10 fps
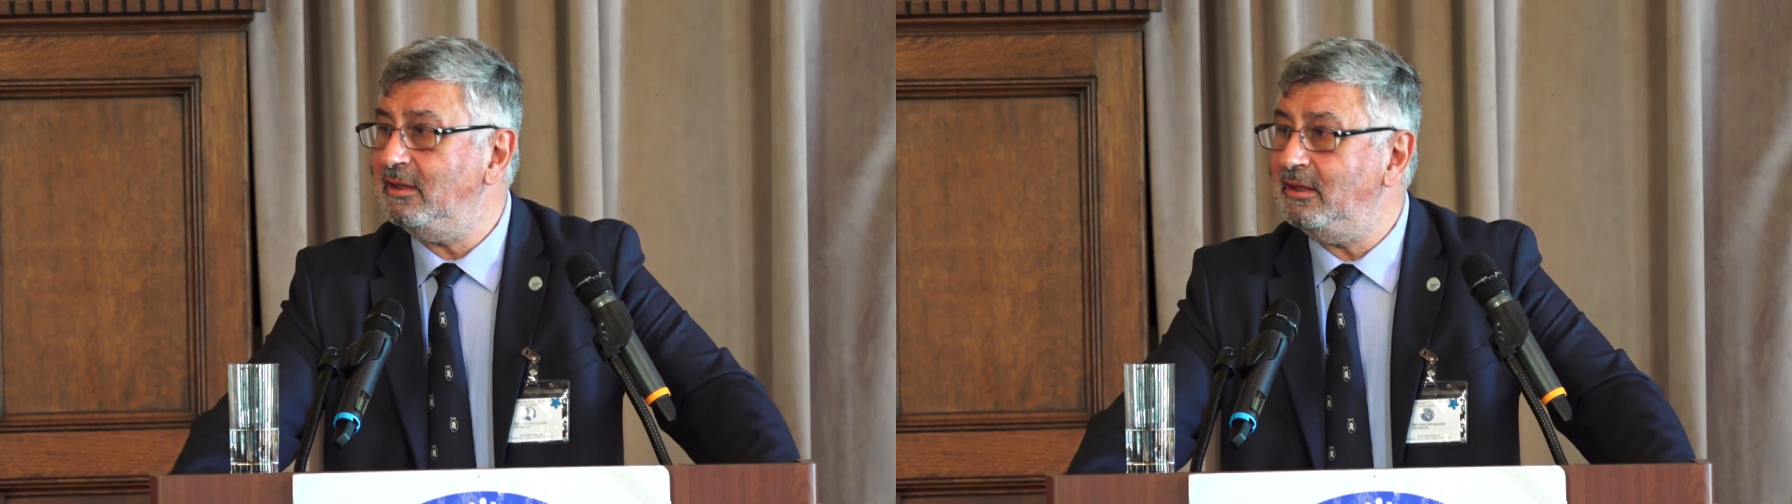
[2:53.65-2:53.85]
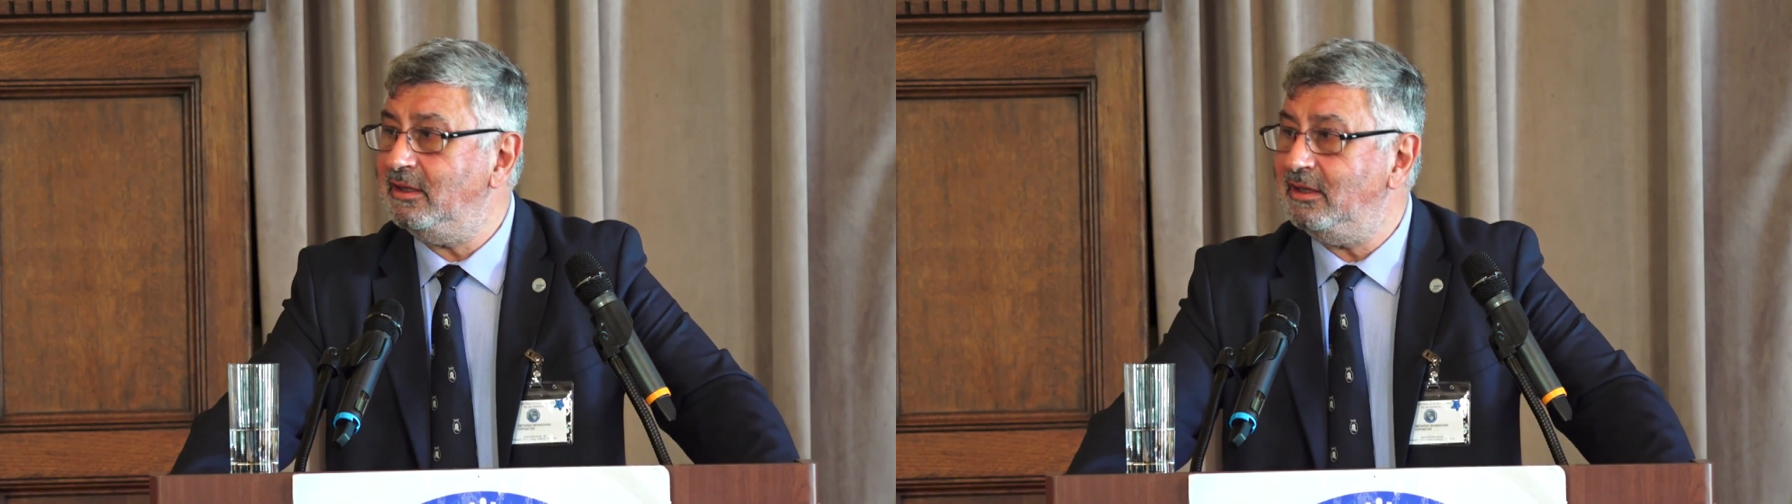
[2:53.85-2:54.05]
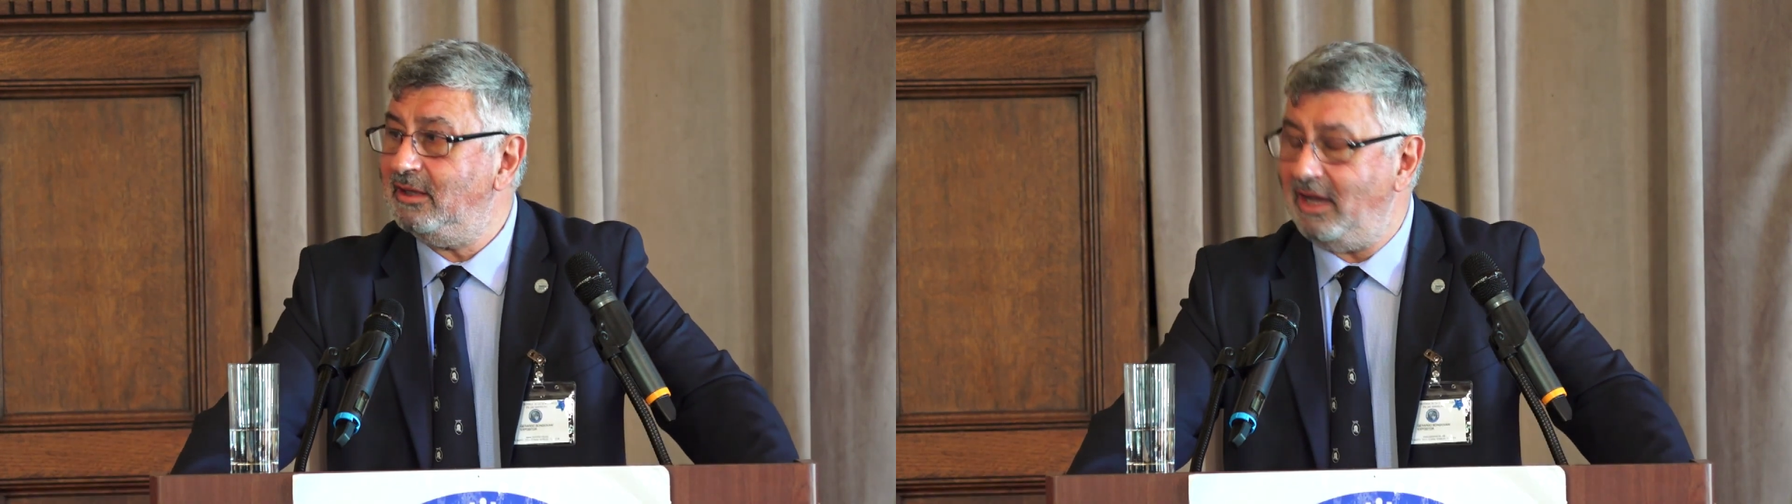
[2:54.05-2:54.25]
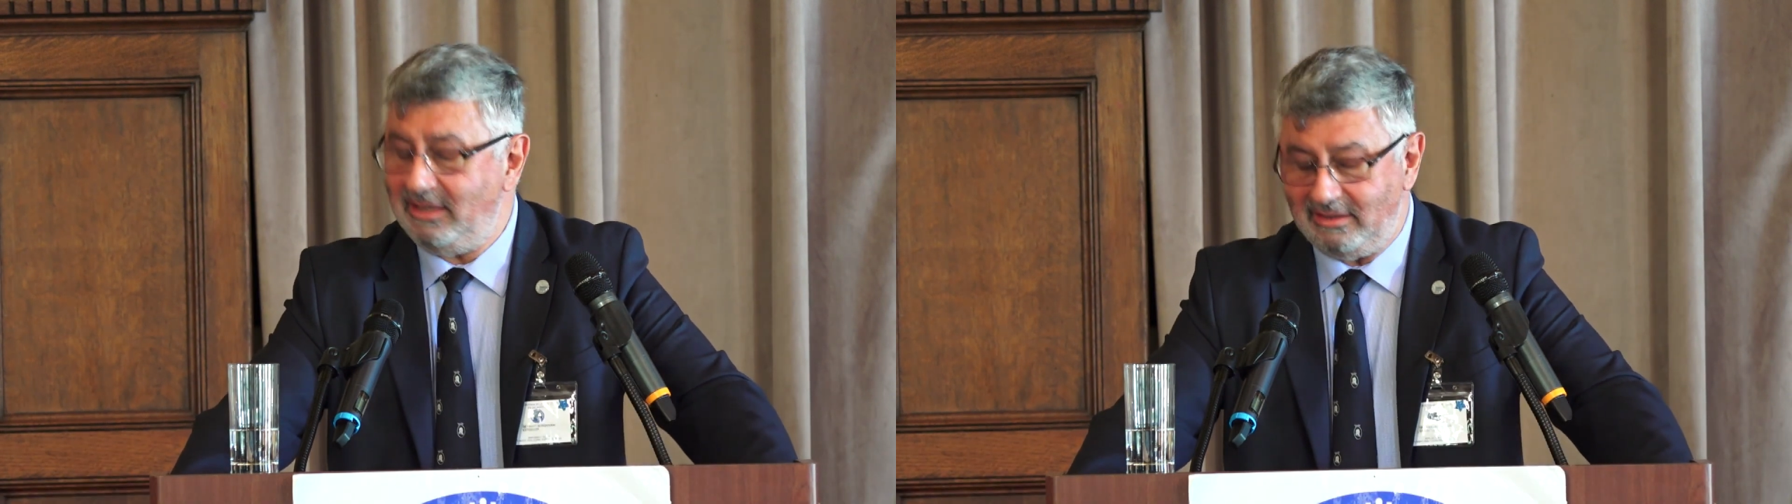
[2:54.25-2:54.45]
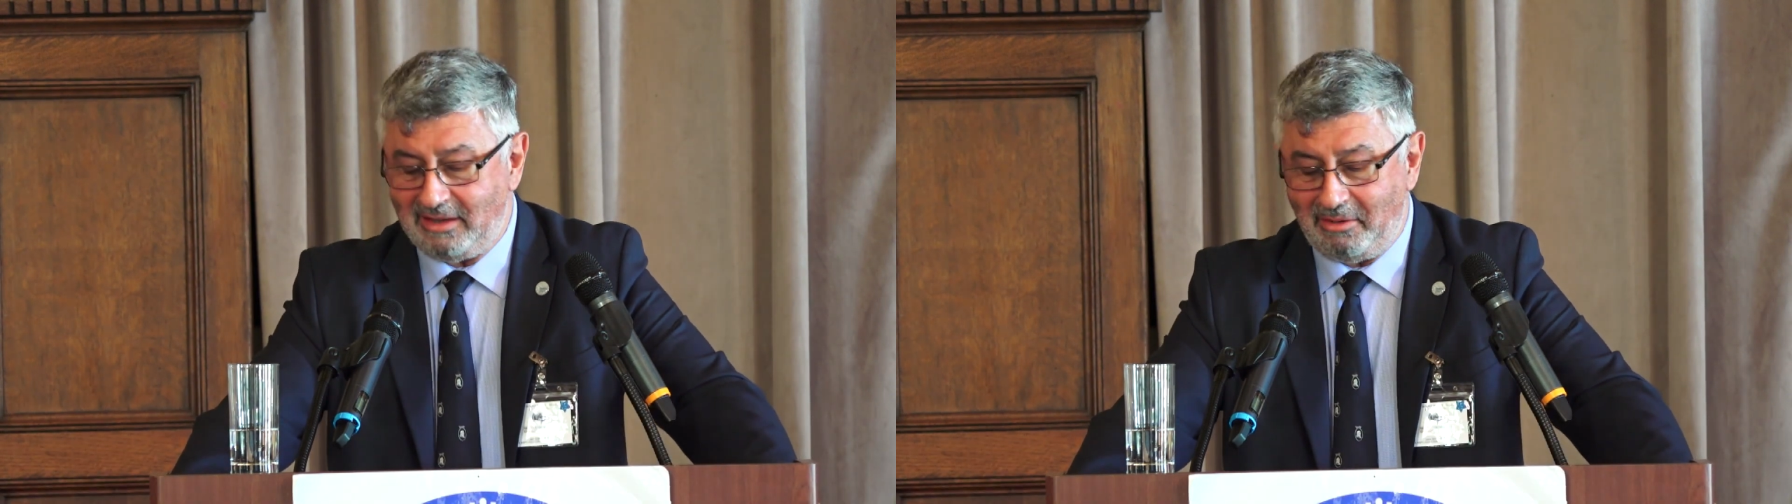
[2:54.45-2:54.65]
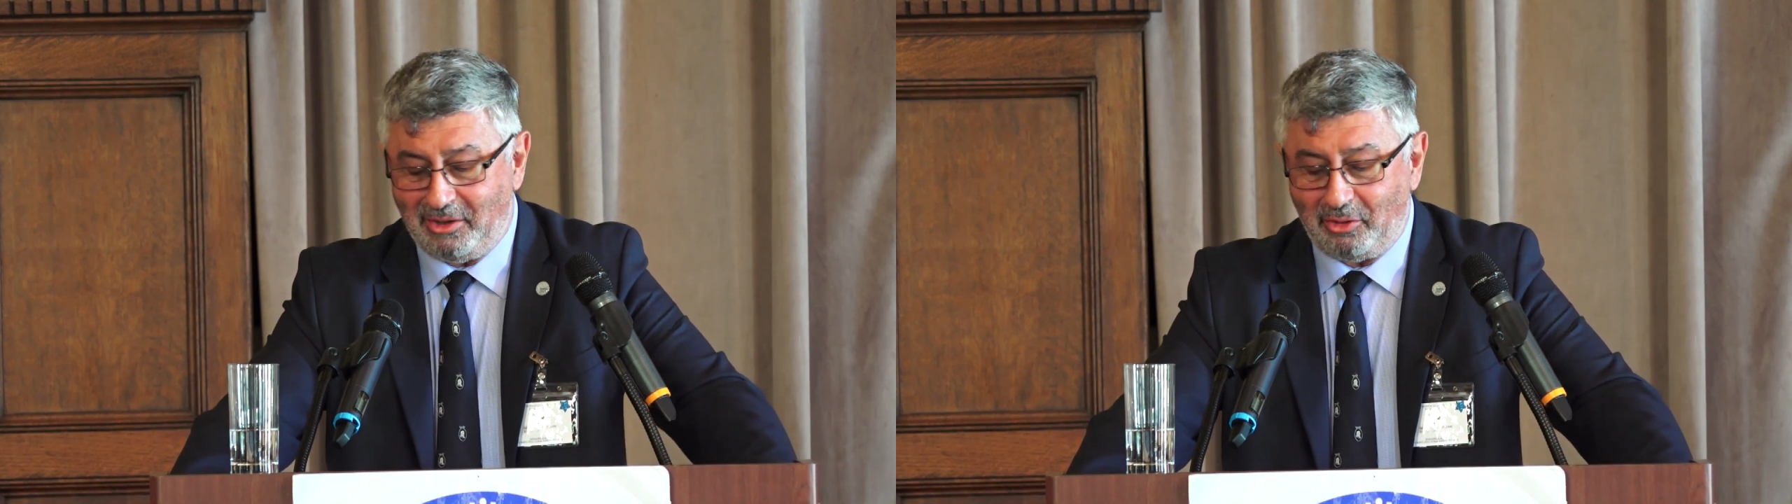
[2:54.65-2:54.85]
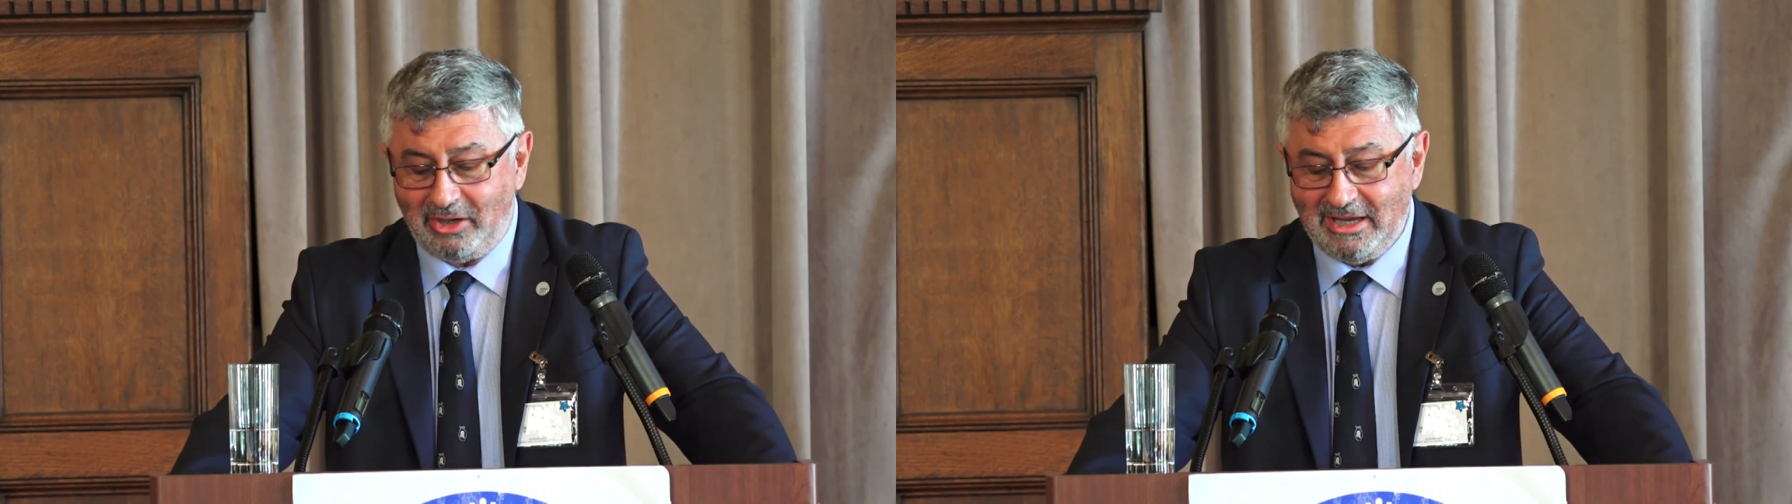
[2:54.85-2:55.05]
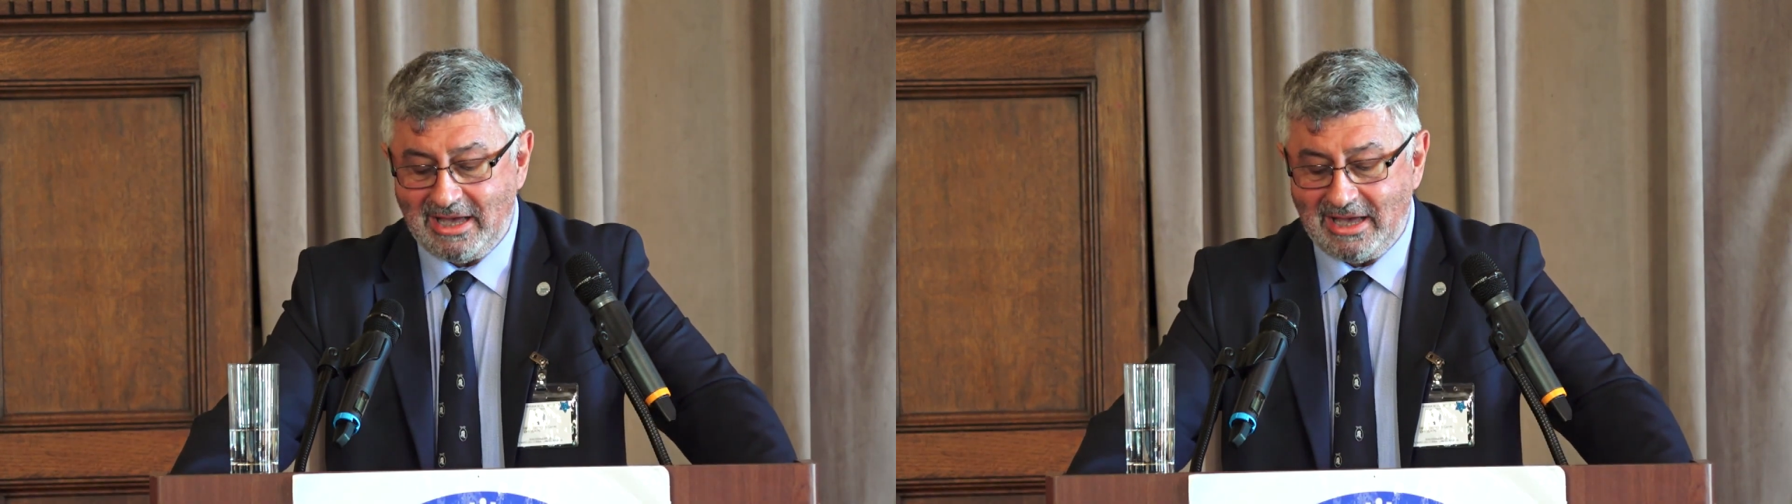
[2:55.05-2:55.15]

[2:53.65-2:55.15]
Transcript: Correa was there